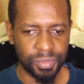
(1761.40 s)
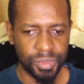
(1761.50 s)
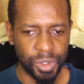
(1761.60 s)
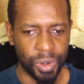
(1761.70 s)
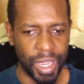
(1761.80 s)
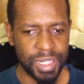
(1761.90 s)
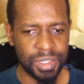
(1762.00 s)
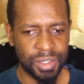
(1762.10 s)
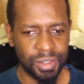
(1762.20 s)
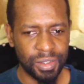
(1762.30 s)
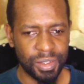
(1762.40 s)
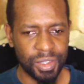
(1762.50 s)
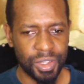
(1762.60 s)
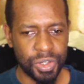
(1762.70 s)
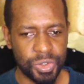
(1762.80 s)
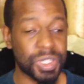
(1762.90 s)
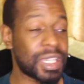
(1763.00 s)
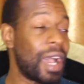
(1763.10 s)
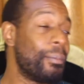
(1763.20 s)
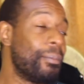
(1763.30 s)
All right? To
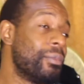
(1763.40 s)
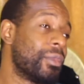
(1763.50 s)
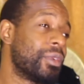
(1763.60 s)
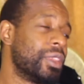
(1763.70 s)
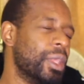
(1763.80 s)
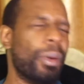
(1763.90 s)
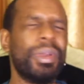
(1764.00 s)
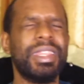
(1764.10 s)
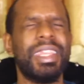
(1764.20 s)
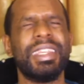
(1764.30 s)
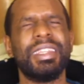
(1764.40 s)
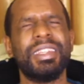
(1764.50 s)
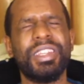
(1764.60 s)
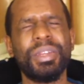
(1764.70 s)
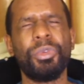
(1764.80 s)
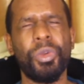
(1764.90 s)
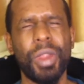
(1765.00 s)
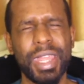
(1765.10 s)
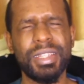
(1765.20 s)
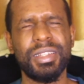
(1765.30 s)
some, the moment they dream
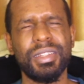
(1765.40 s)
red,